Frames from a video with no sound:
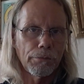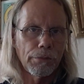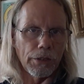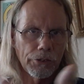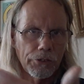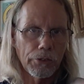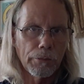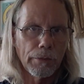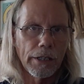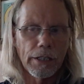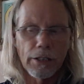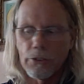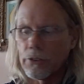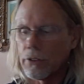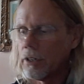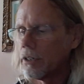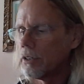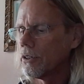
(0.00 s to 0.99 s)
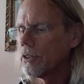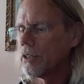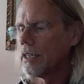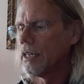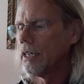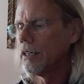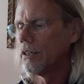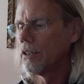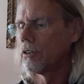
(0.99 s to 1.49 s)
plus or minus
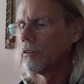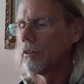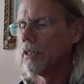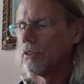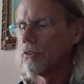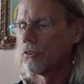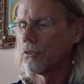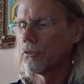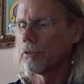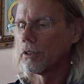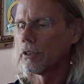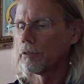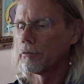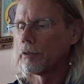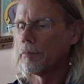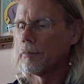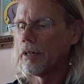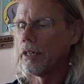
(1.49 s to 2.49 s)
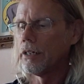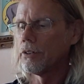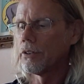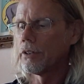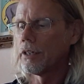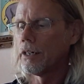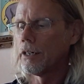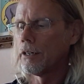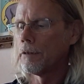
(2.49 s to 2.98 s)
180 degrees. A little reminder
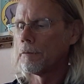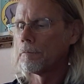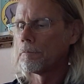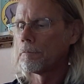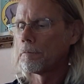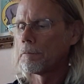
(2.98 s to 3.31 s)
there.